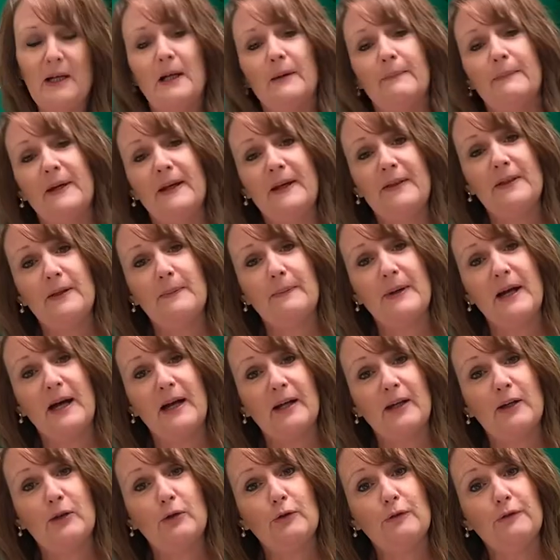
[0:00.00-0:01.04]
But in the
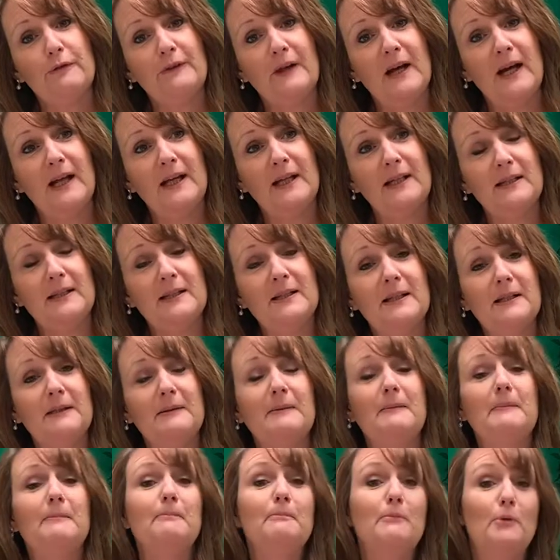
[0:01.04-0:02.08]
pack, you'll find
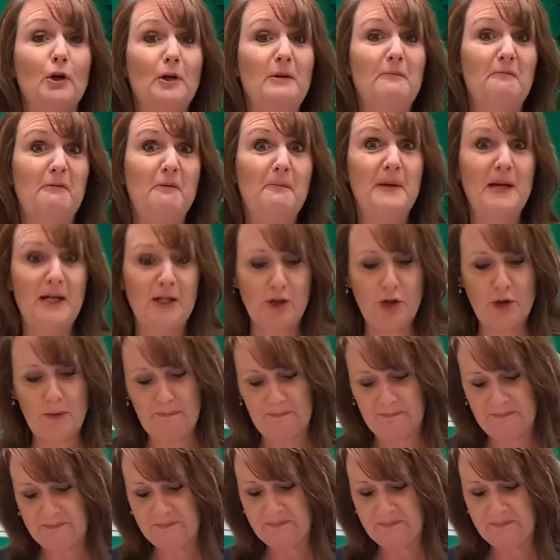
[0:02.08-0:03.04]
more information.